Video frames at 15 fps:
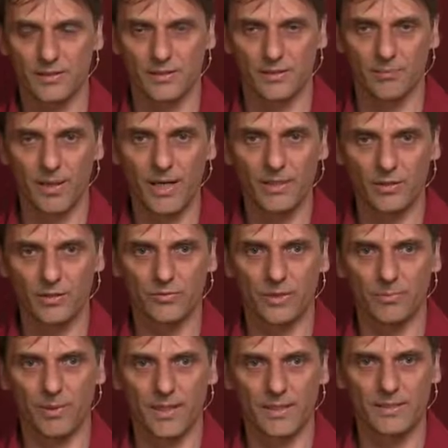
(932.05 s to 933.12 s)
the body of the
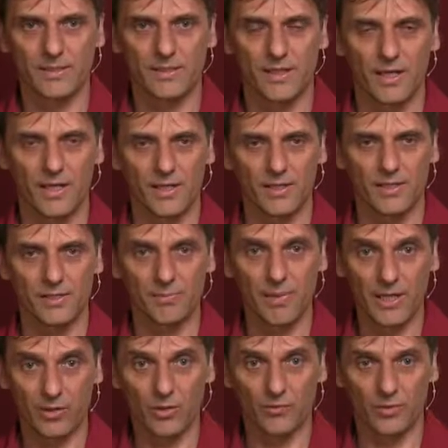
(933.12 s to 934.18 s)
plants is
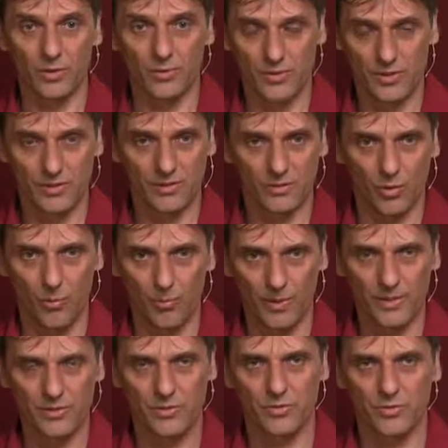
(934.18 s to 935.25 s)
made of those
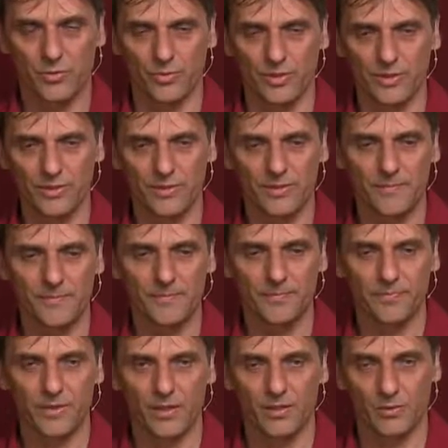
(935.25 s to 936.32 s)
complex sugars,
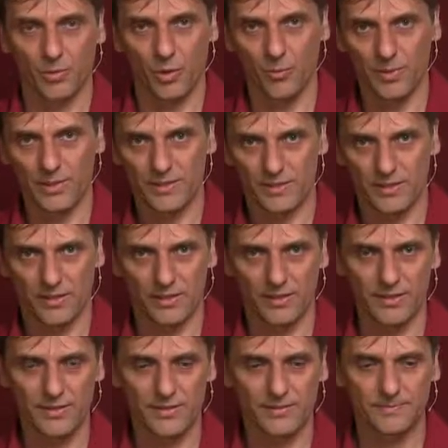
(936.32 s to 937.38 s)
complex
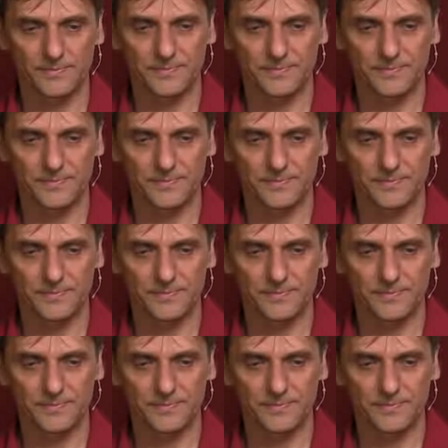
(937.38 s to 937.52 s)
saccharides.